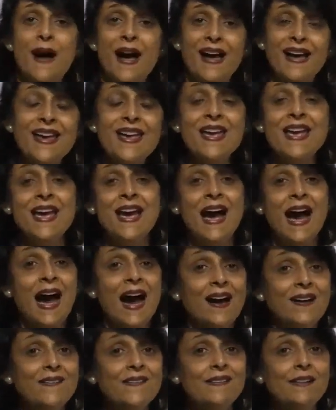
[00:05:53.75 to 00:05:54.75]
by
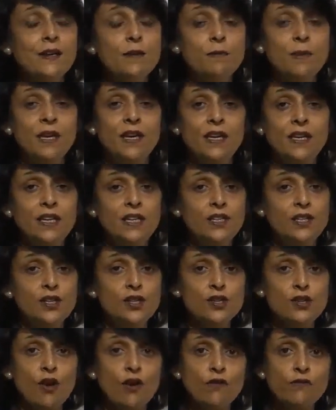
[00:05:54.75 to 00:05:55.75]
100
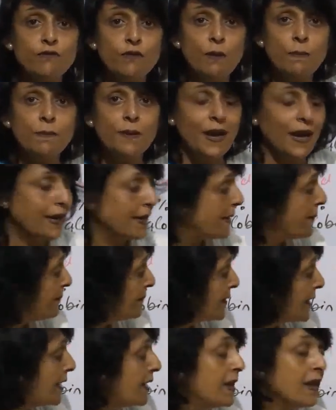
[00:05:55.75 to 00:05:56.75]
milliliters of blood.
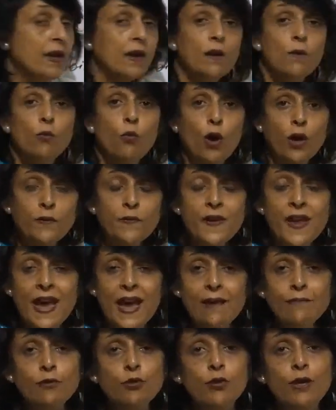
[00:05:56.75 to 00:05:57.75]
What we
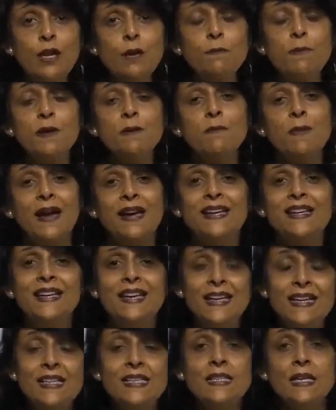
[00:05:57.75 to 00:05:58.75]
have to keep in mind
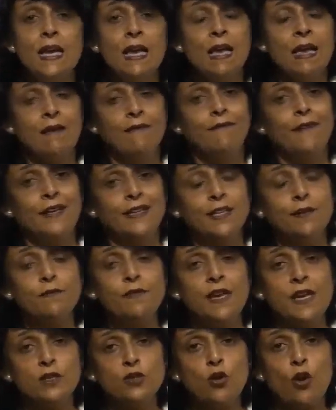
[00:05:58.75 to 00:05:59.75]
is whether
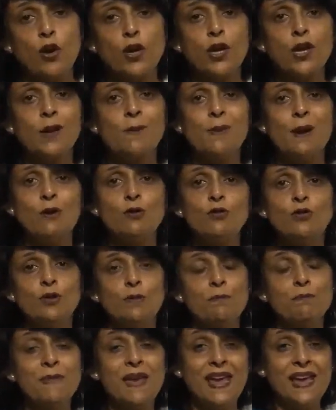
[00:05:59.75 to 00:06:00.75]
we are talking
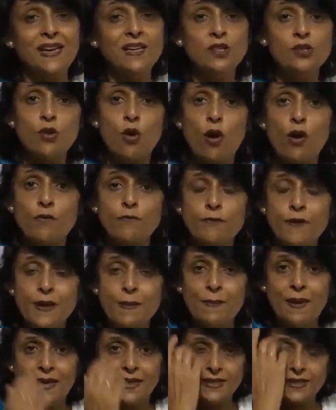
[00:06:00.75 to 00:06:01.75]
about males or
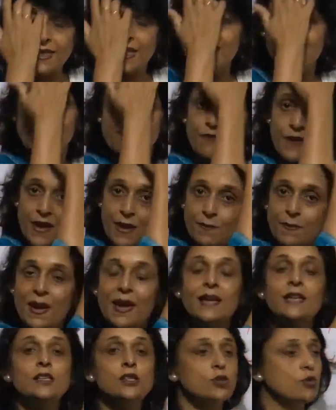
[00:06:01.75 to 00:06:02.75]
females. In
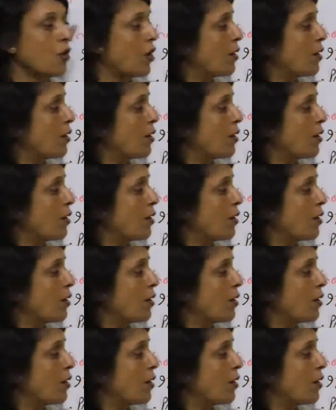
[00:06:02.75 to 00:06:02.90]
females,